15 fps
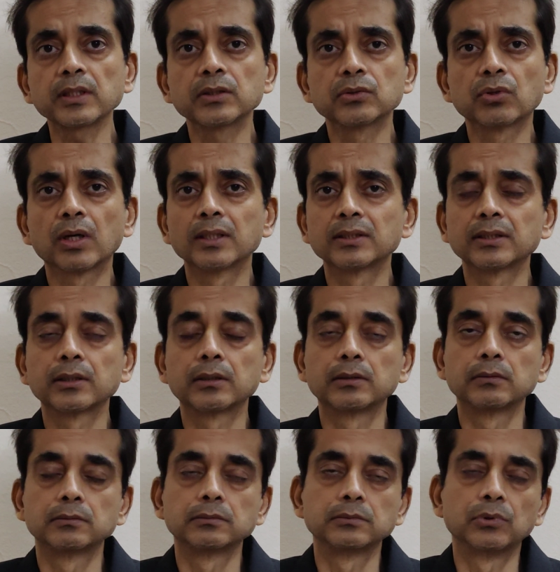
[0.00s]
So I said,
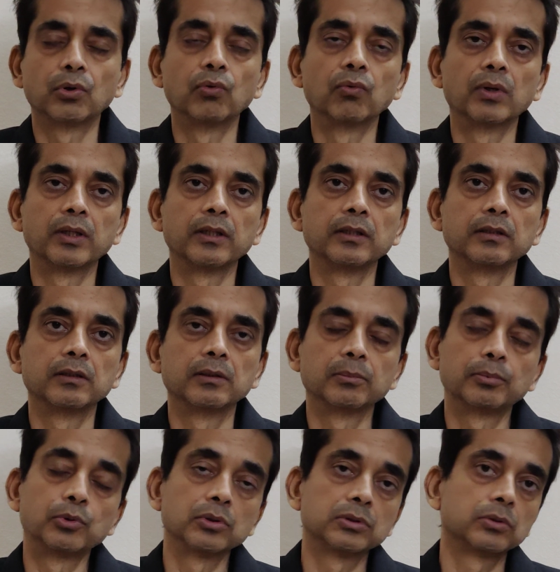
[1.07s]
"Don't worry, the
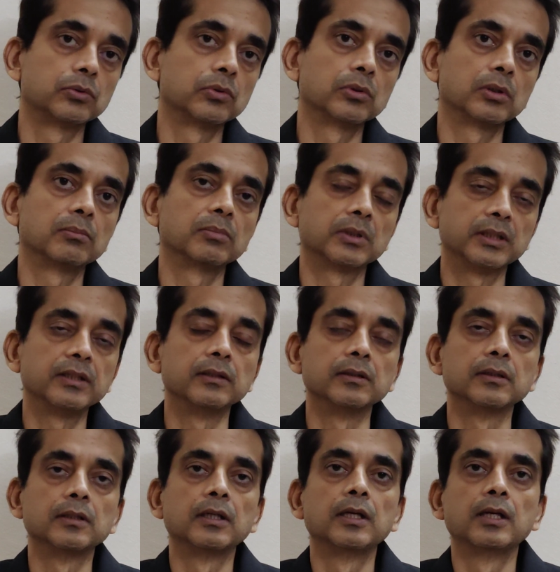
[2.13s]
report is going to come clean."
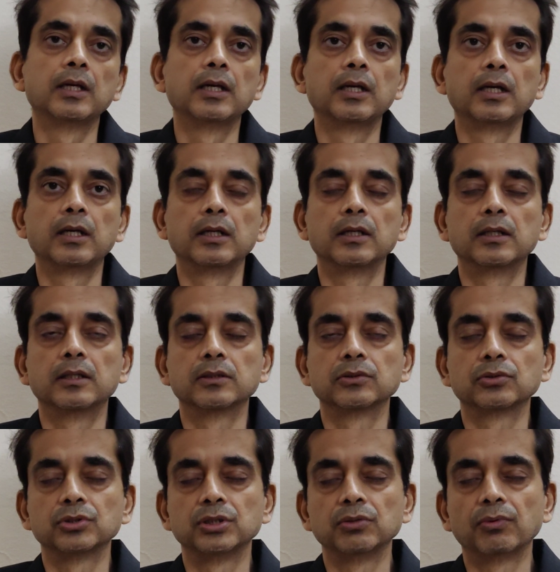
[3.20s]

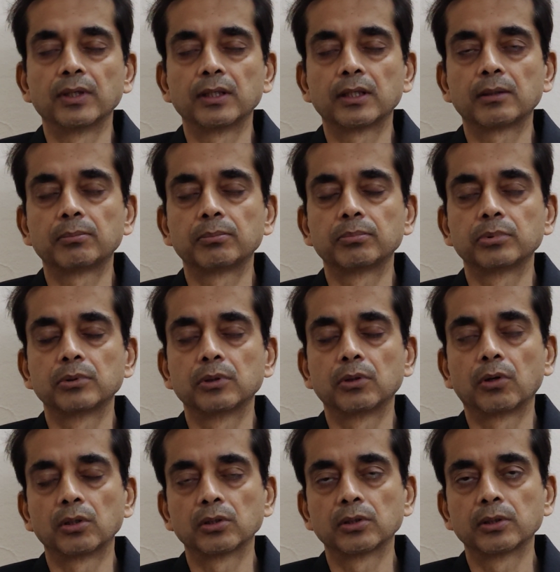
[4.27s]
So she went up,
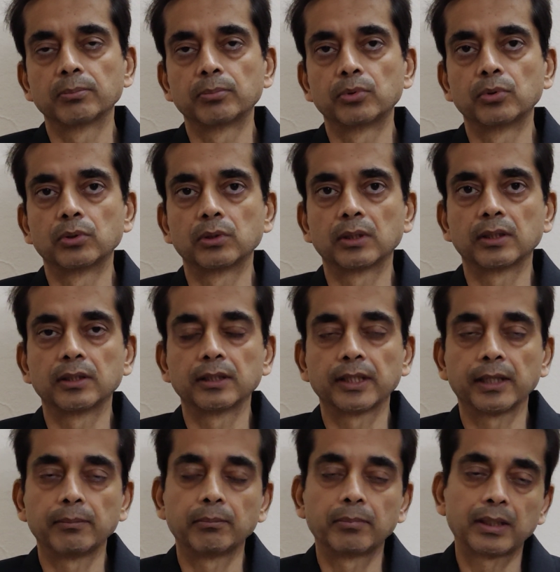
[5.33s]
got the report, and
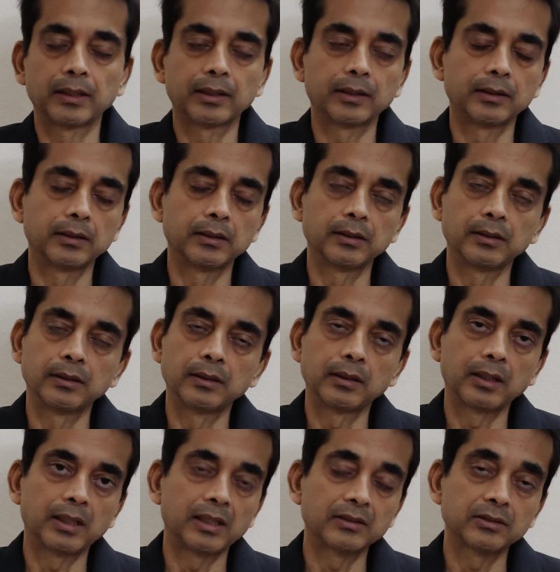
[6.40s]
came back. And then
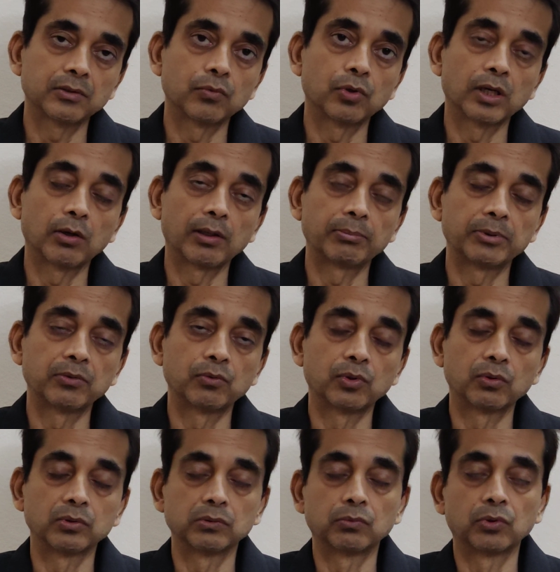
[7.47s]
I asked her what happened.
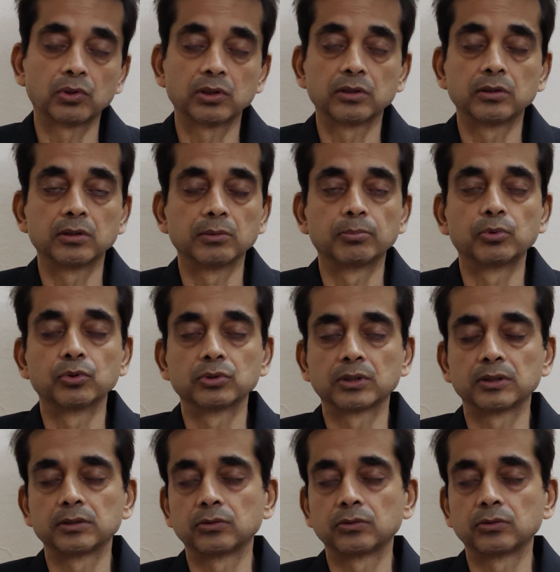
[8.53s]
What did the report say?